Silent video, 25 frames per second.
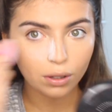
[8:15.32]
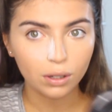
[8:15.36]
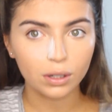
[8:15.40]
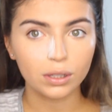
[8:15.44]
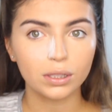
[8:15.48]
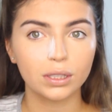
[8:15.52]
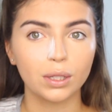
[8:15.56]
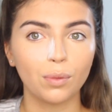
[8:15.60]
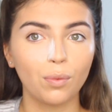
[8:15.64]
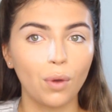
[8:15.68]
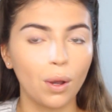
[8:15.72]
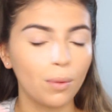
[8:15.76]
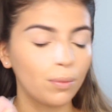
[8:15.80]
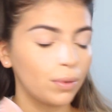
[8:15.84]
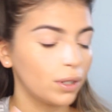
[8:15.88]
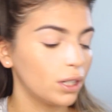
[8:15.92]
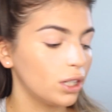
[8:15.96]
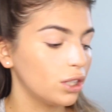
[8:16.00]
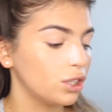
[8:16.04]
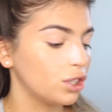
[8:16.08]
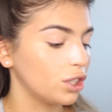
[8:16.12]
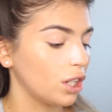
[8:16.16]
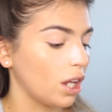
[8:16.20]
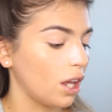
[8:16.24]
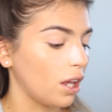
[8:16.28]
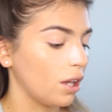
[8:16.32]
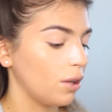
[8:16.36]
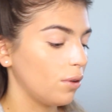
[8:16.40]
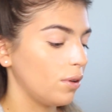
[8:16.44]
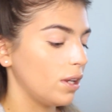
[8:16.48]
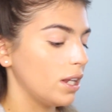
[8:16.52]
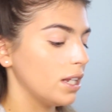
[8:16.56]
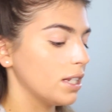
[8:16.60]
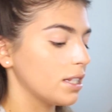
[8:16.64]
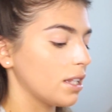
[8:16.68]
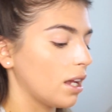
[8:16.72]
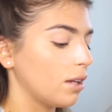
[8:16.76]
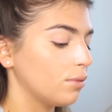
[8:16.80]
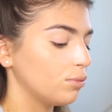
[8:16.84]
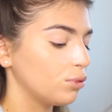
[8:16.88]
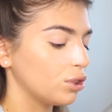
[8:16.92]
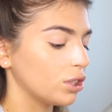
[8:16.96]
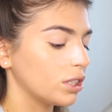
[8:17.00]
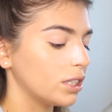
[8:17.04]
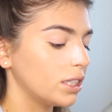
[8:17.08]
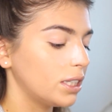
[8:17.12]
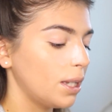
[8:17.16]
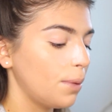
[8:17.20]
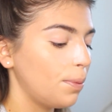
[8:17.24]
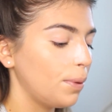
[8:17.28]
So what I'm going to do is I'm
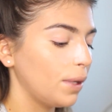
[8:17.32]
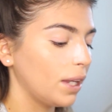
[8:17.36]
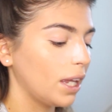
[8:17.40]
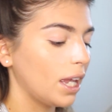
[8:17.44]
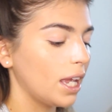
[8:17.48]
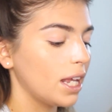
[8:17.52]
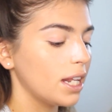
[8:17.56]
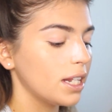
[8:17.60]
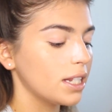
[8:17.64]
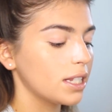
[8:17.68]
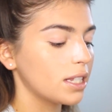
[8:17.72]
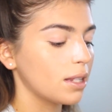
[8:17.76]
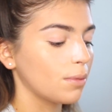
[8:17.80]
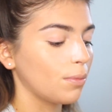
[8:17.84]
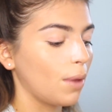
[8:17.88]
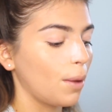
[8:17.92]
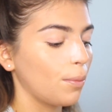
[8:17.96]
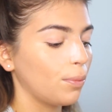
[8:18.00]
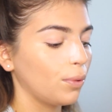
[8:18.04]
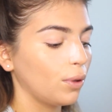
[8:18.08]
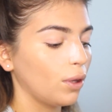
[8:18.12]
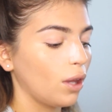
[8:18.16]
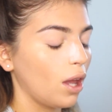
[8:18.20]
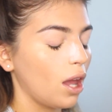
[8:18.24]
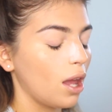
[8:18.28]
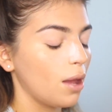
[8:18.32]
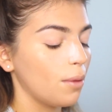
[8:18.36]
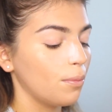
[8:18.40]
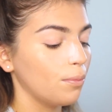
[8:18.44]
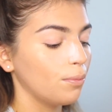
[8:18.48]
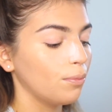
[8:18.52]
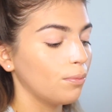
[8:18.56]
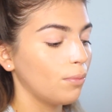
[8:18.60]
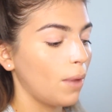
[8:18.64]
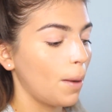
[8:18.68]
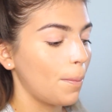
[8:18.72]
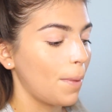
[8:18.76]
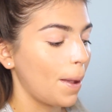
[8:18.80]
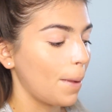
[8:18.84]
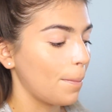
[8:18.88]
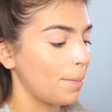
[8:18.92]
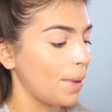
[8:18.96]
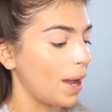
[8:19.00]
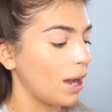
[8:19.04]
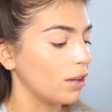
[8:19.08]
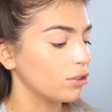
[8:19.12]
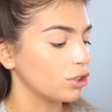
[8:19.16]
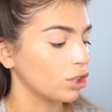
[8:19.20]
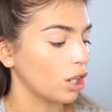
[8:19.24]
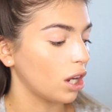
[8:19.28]
just dipping it into my my baby
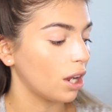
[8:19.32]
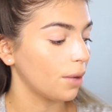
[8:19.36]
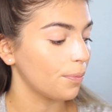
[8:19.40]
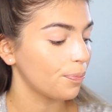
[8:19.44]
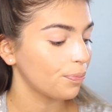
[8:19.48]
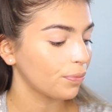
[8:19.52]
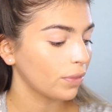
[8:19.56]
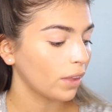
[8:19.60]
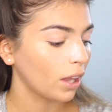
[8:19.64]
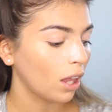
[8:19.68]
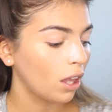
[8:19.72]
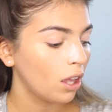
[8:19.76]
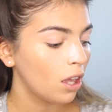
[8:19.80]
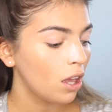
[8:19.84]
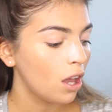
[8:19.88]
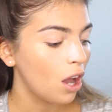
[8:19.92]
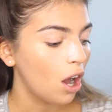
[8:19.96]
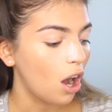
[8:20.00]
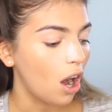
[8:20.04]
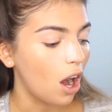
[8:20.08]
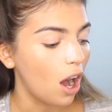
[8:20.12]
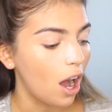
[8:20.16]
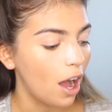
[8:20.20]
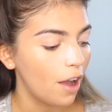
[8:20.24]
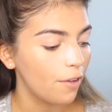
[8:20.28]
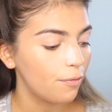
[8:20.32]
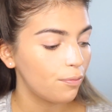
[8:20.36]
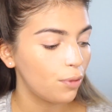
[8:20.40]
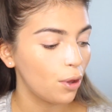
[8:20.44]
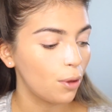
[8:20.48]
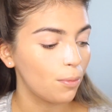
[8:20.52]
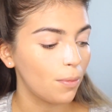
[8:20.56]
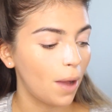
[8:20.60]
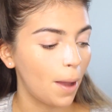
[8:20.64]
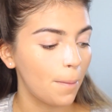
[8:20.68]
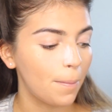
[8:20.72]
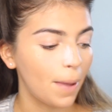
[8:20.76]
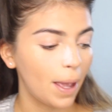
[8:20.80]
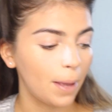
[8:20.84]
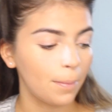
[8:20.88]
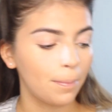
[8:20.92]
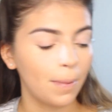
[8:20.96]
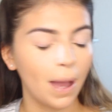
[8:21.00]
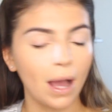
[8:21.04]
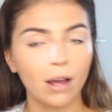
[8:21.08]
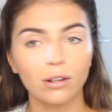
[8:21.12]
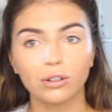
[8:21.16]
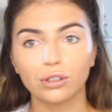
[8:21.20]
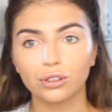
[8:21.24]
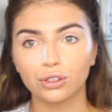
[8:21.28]
powder. I've put my baby
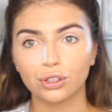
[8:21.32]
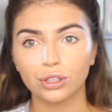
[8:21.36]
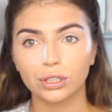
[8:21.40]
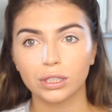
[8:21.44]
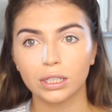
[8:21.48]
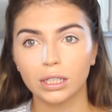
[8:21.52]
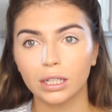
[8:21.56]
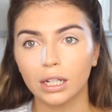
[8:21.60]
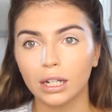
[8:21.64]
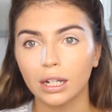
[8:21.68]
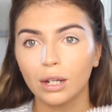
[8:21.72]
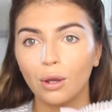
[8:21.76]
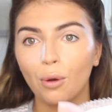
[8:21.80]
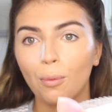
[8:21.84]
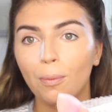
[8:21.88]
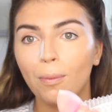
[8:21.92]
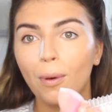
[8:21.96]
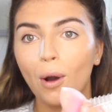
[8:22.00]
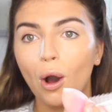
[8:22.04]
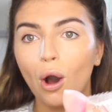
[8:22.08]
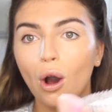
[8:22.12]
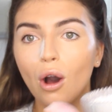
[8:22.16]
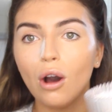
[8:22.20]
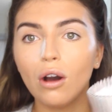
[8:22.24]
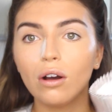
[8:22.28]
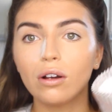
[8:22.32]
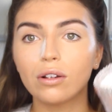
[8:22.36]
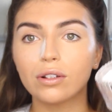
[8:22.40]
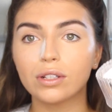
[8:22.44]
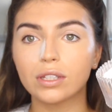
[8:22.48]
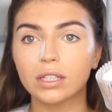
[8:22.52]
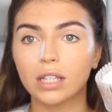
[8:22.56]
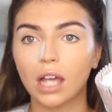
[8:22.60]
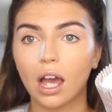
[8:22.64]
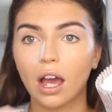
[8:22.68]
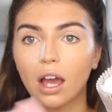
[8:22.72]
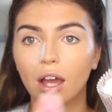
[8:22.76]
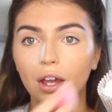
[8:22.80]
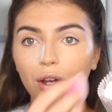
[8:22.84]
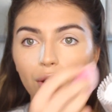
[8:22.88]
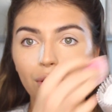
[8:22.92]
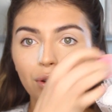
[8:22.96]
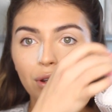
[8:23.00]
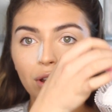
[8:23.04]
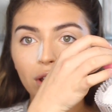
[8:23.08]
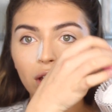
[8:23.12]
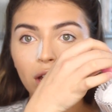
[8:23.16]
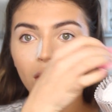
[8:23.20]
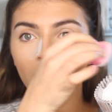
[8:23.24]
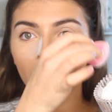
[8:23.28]
powder just in a little pot, so
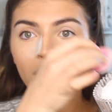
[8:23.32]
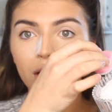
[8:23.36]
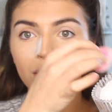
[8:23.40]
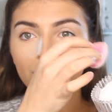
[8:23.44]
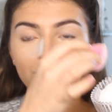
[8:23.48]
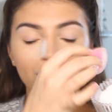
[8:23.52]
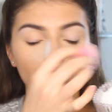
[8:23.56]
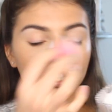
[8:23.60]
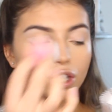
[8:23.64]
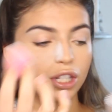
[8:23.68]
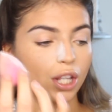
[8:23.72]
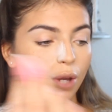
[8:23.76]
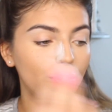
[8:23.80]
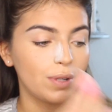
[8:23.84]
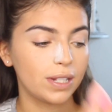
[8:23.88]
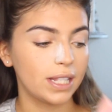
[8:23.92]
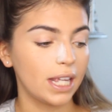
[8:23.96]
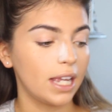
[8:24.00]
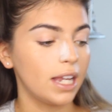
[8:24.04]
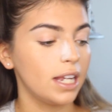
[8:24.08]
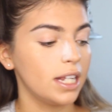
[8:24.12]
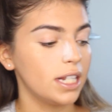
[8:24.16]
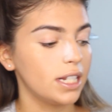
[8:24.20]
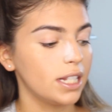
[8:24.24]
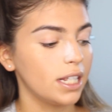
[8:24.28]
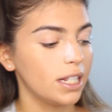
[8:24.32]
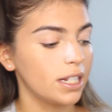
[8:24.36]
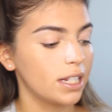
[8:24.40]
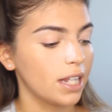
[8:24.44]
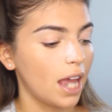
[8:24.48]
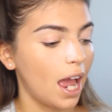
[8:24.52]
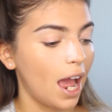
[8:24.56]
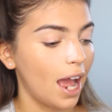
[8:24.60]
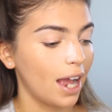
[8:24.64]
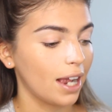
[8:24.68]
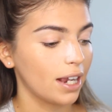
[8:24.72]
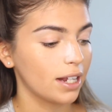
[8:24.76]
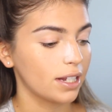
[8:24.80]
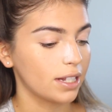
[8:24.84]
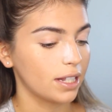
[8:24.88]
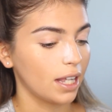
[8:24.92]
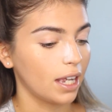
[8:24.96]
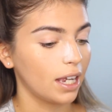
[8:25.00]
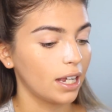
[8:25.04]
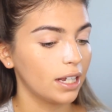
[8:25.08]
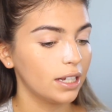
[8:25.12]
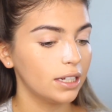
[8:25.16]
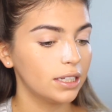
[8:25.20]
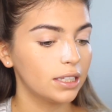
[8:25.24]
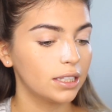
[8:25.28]
just so it's easy to
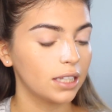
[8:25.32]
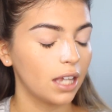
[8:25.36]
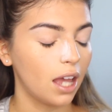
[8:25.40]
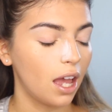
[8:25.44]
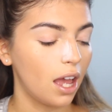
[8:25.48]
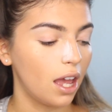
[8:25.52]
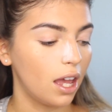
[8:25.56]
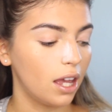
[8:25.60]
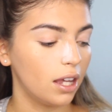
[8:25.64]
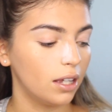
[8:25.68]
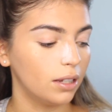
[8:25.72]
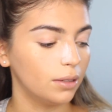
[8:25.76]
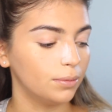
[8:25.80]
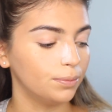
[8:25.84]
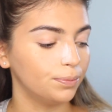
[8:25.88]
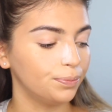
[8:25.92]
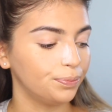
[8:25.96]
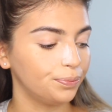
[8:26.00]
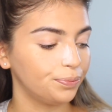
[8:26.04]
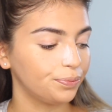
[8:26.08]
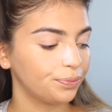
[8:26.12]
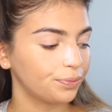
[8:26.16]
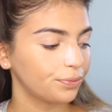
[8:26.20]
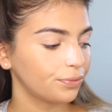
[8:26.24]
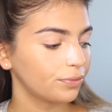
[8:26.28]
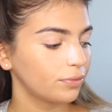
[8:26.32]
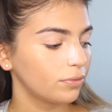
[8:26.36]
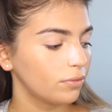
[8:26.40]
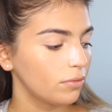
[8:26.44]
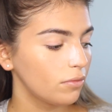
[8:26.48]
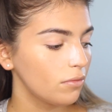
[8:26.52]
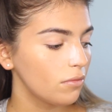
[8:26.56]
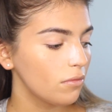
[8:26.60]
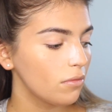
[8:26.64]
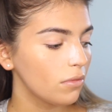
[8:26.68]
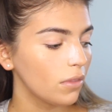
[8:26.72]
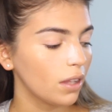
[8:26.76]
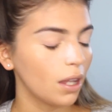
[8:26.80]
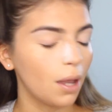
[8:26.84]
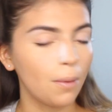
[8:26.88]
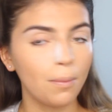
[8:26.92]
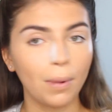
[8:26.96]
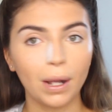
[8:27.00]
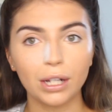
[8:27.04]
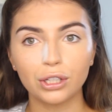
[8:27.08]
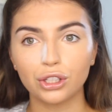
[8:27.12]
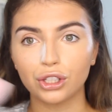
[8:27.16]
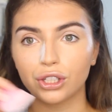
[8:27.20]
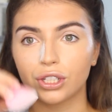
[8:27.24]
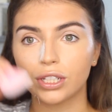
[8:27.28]
access.
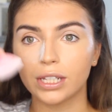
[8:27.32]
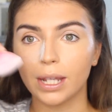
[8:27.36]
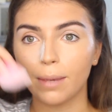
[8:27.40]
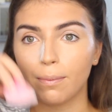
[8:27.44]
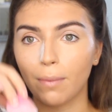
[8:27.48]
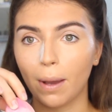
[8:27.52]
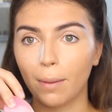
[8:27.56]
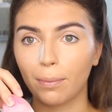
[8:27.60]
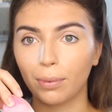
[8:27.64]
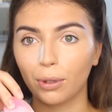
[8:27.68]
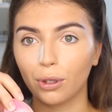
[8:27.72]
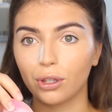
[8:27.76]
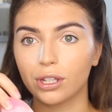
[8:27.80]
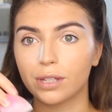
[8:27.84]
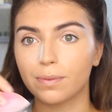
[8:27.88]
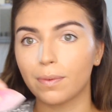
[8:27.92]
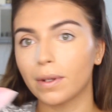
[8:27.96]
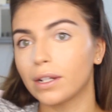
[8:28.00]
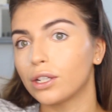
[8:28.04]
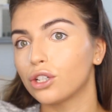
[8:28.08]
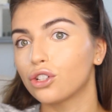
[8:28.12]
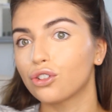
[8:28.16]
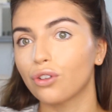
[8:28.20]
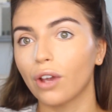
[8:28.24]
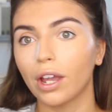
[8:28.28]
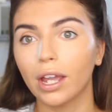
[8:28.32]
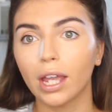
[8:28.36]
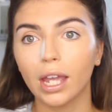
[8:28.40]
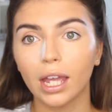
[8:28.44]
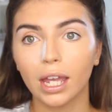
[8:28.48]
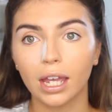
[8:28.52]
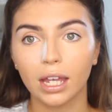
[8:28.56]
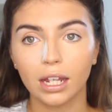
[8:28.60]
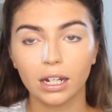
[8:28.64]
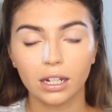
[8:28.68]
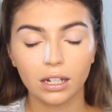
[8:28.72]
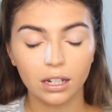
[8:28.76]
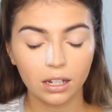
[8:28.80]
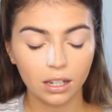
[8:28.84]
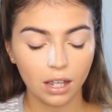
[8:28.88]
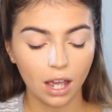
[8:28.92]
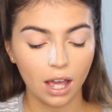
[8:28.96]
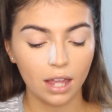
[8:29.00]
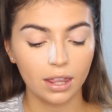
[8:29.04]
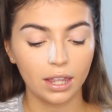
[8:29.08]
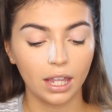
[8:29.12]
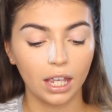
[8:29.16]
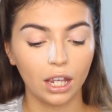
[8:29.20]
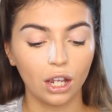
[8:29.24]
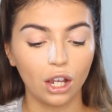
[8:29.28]
But I just dip my beauty blender straight in
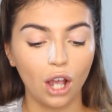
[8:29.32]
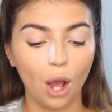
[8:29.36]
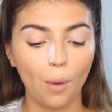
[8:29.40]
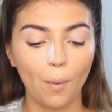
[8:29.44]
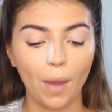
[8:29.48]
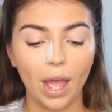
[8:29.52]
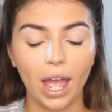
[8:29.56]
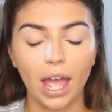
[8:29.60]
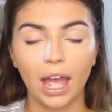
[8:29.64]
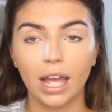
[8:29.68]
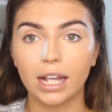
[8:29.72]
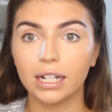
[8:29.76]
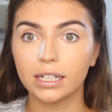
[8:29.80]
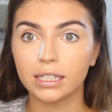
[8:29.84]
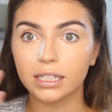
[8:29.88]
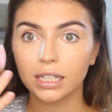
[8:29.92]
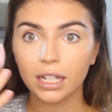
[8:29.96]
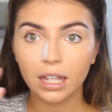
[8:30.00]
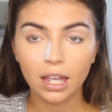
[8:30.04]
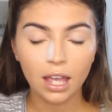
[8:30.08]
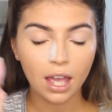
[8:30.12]
and then go ahead